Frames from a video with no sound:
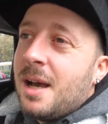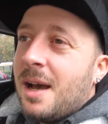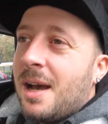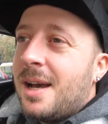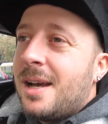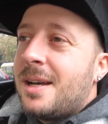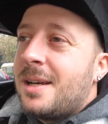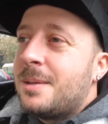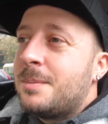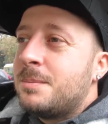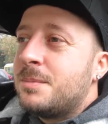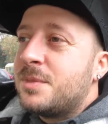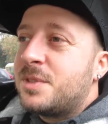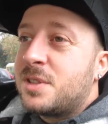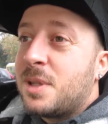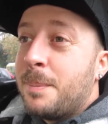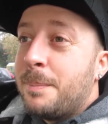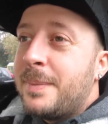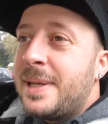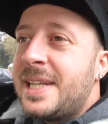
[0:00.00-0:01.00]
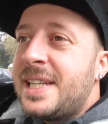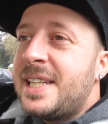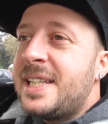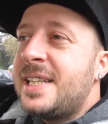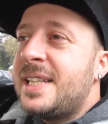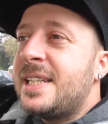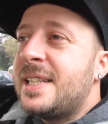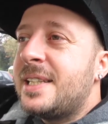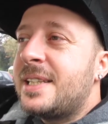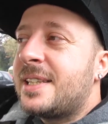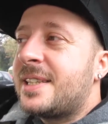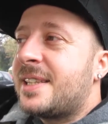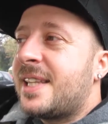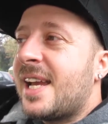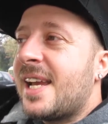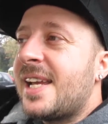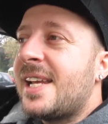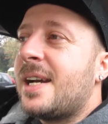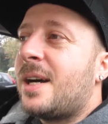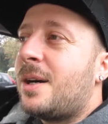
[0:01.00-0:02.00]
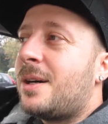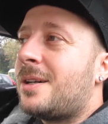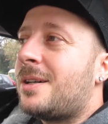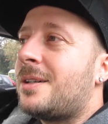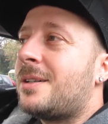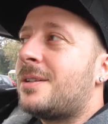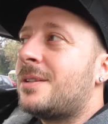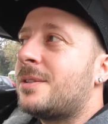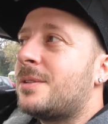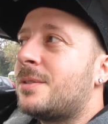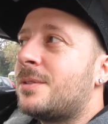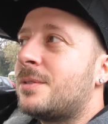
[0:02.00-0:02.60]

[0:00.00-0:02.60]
Um, to me, they are